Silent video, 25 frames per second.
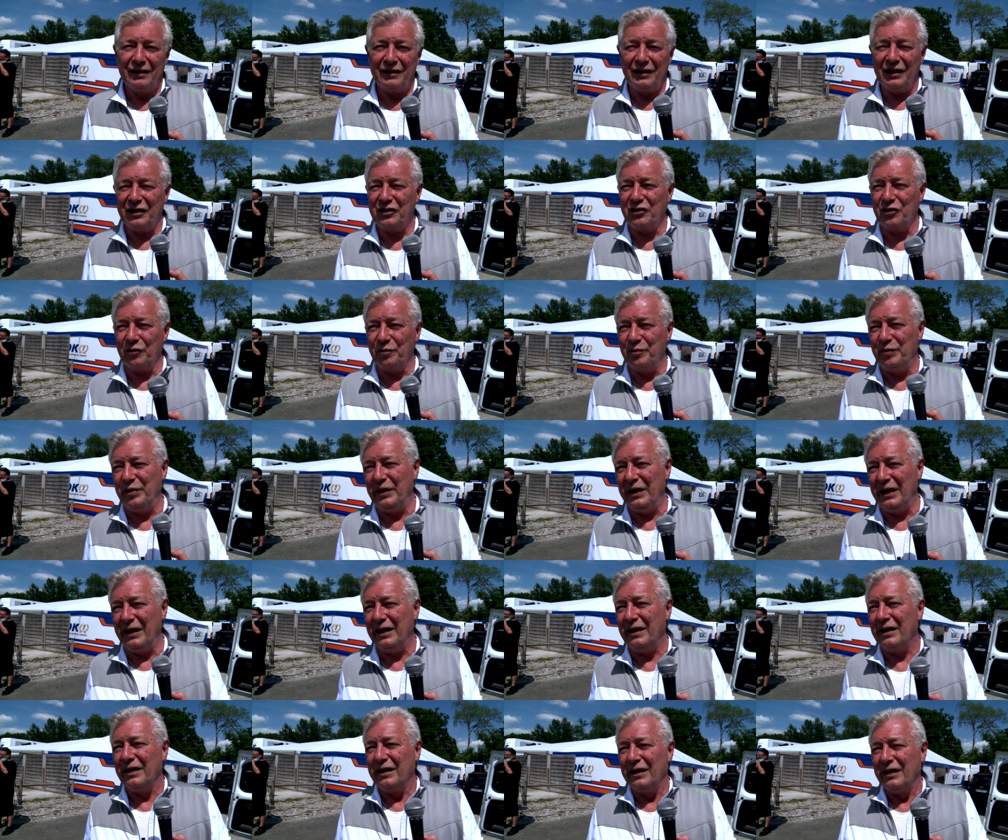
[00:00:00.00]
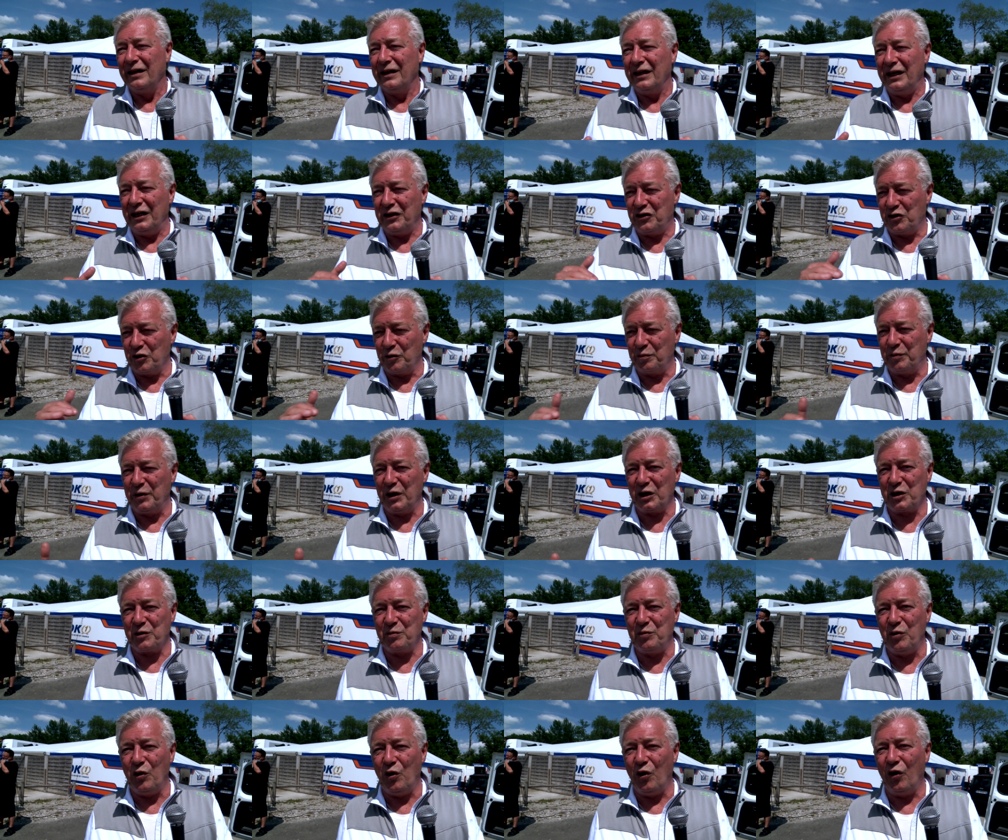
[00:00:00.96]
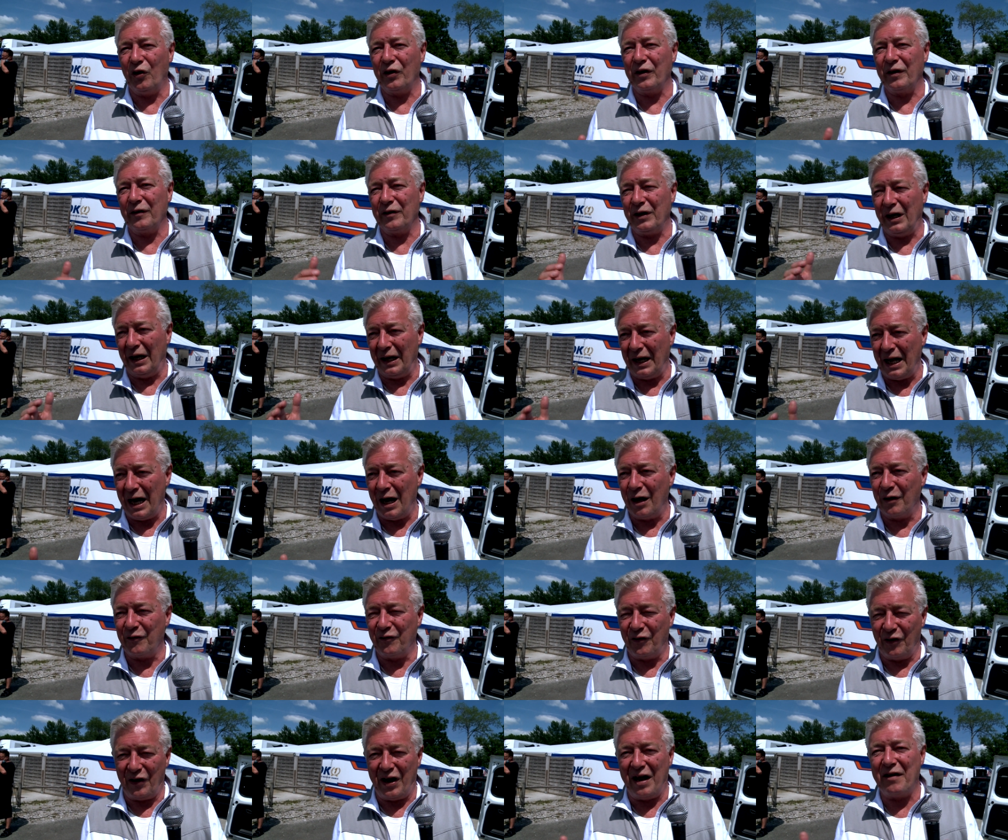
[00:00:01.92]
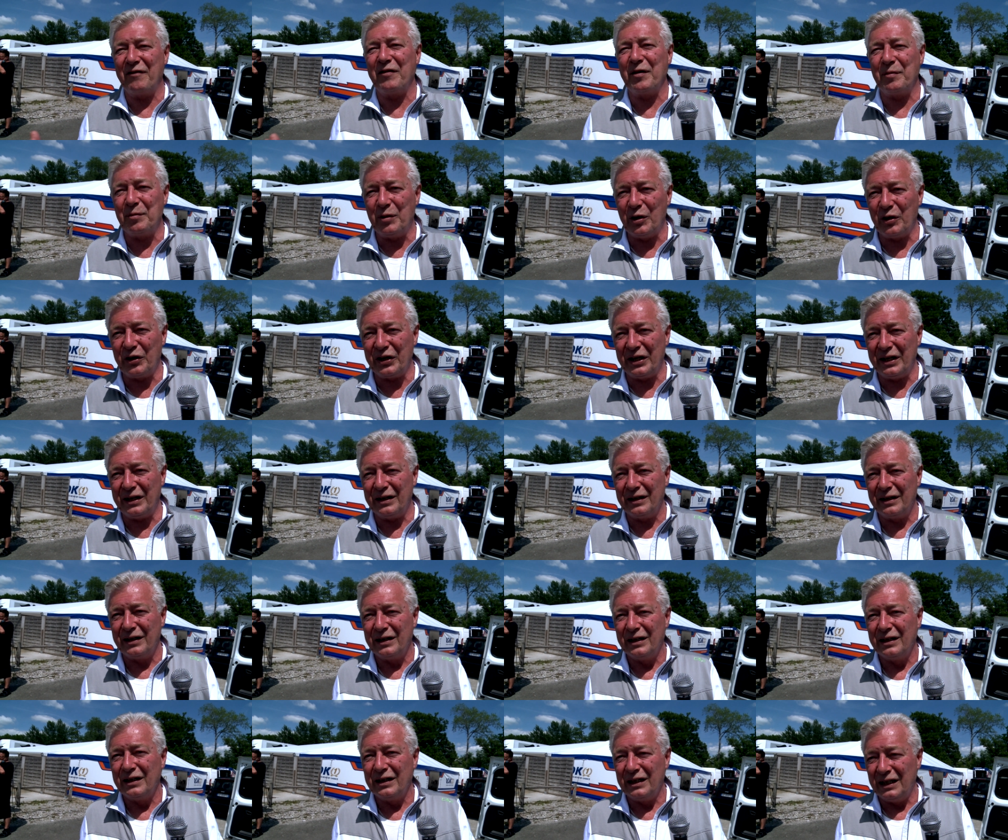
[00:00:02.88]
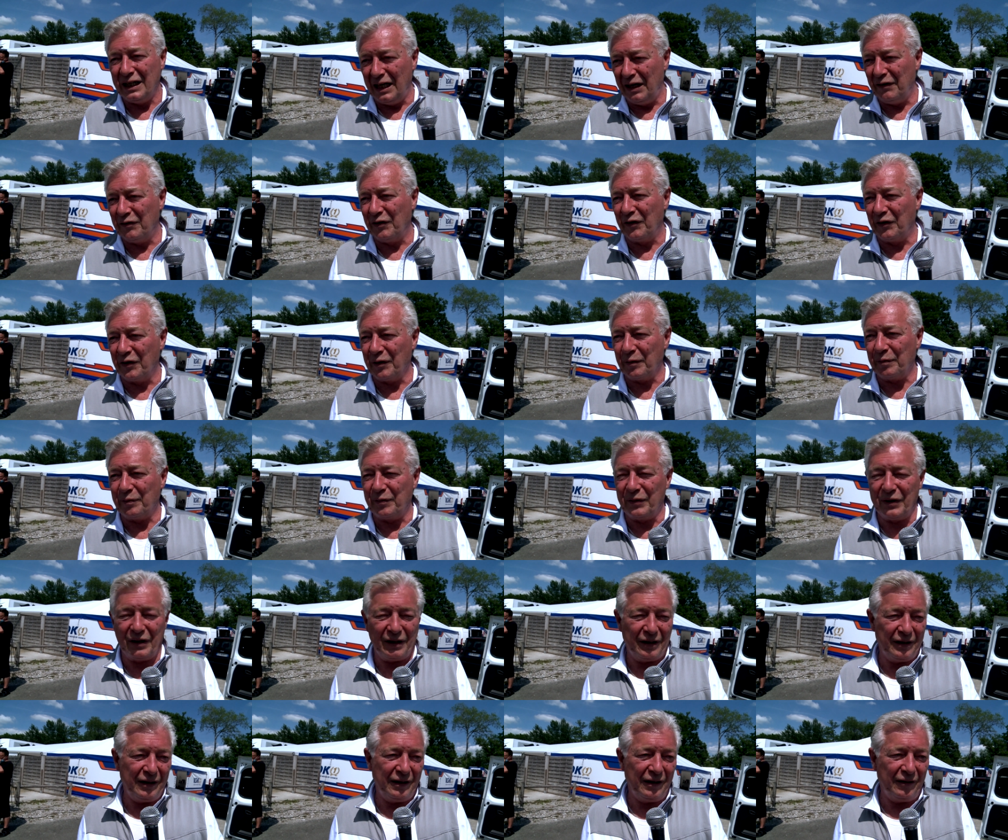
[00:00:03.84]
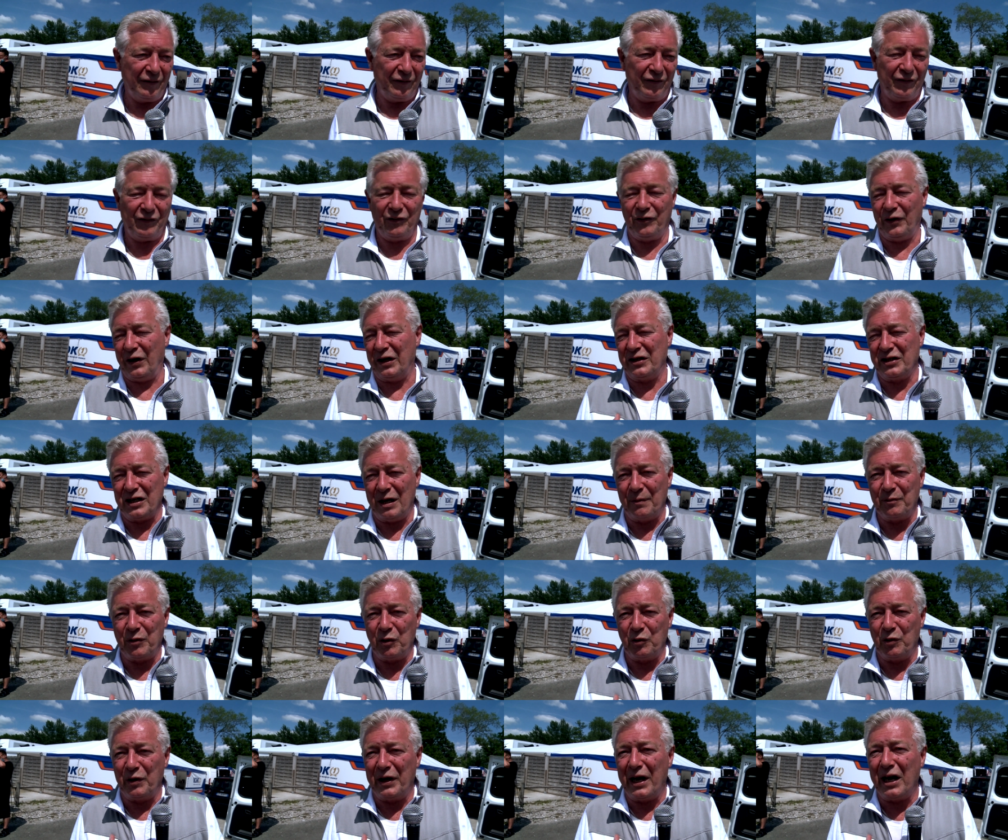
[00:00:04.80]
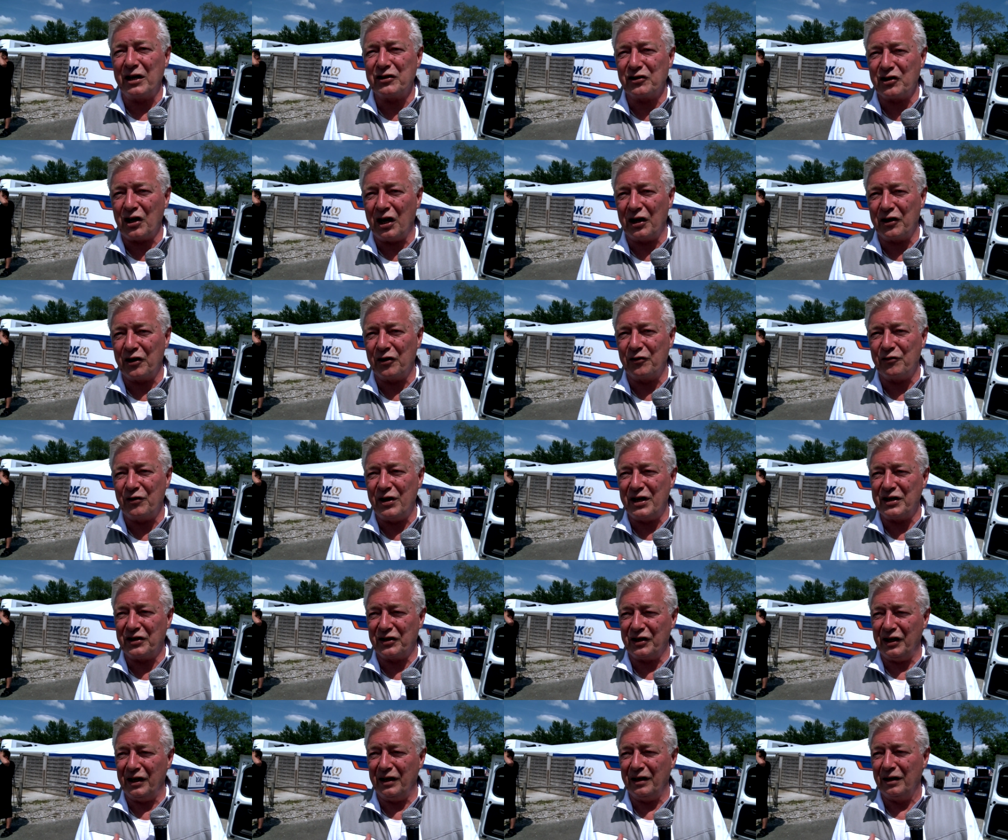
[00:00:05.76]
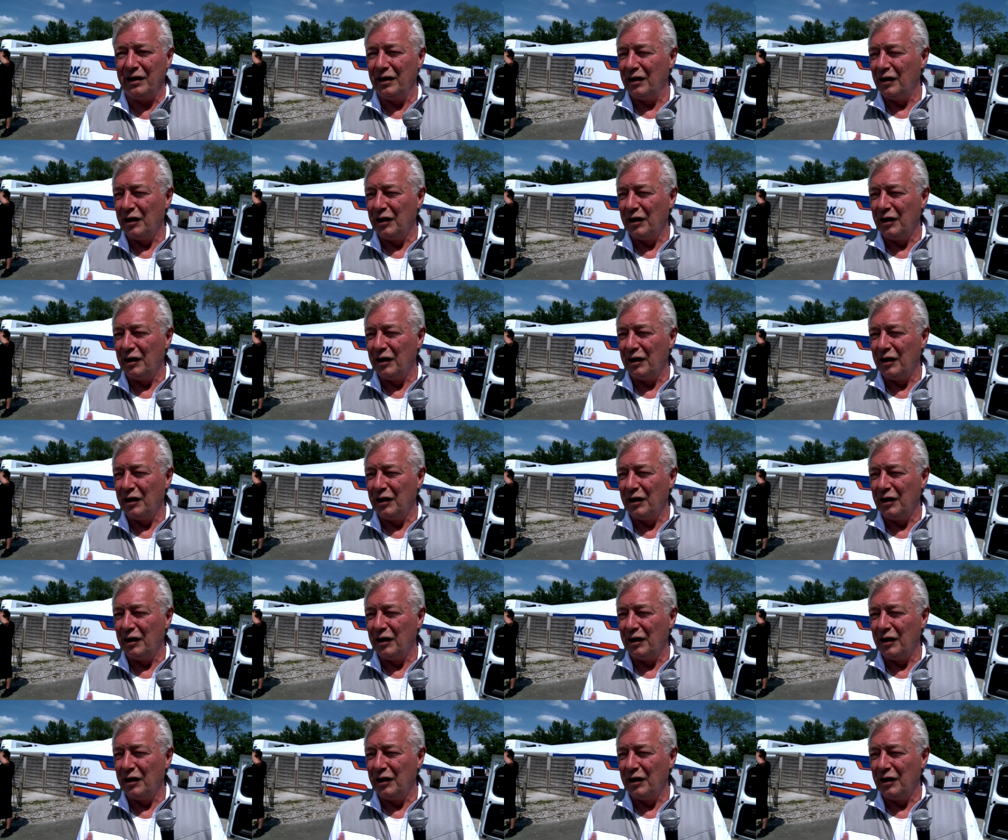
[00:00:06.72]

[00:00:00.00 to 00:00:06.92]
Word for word: They should be it should be a sport allowed for everybody. Even the, uh, for example, when I started racing,